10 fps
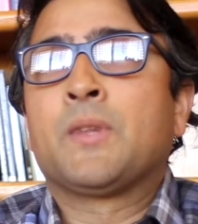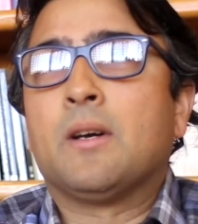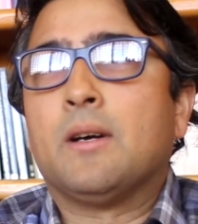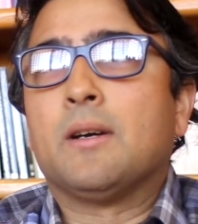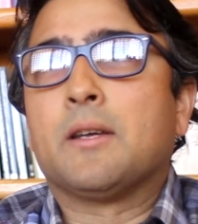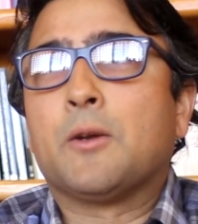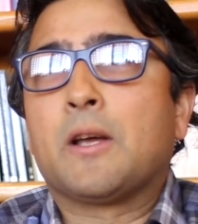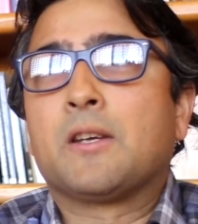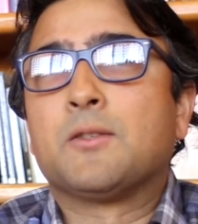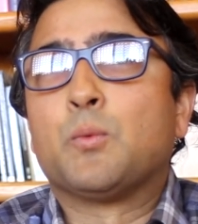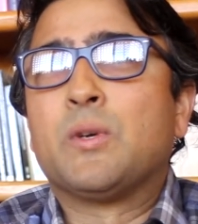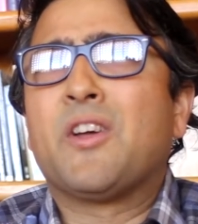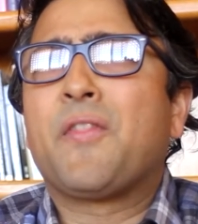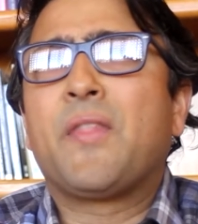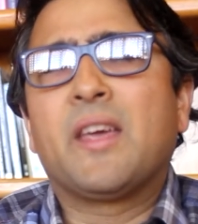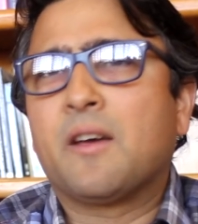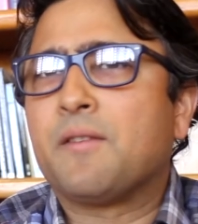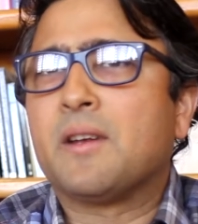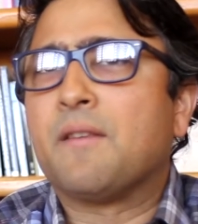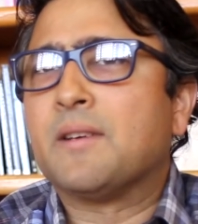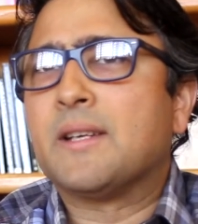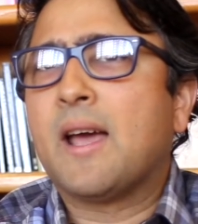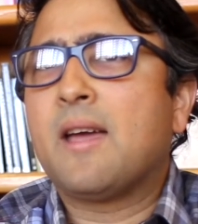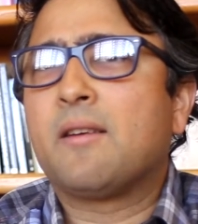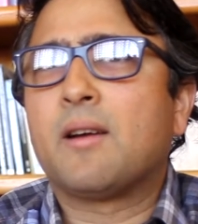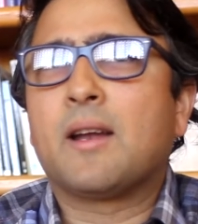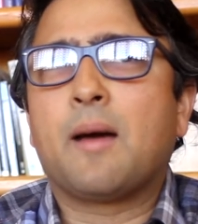Because we don't think of it every day, right?